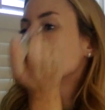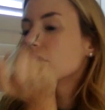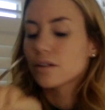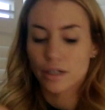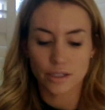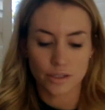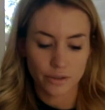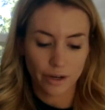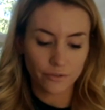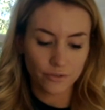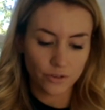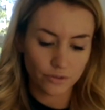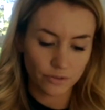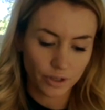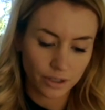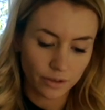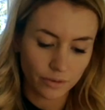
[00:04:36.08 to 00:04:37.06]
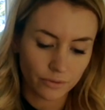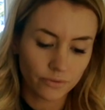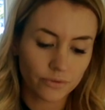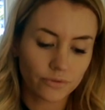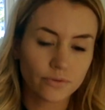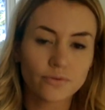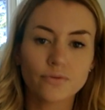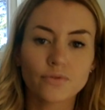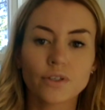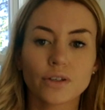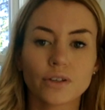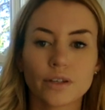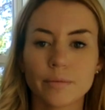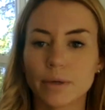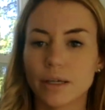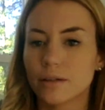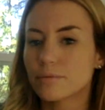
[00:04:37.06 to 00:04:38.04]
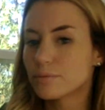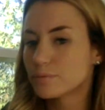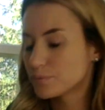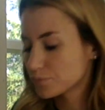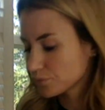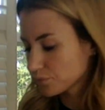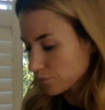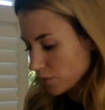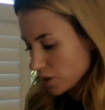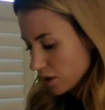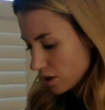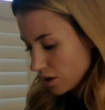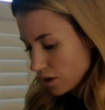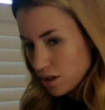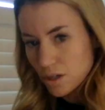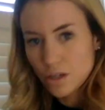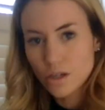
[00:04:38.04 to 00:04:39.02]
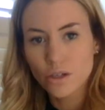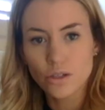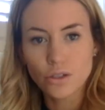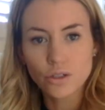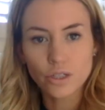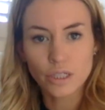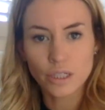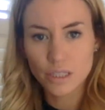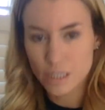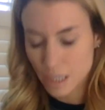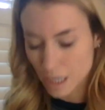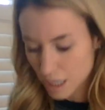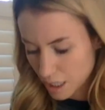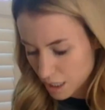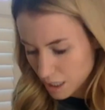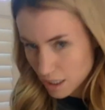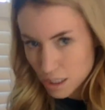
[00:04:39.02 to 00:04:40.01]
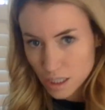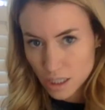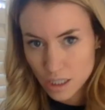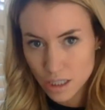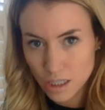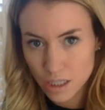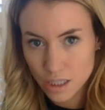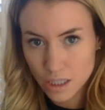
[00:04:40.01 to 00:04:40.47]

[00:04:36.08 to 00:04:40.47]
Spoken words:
Alright, so after you kind of fill them in, you're going to take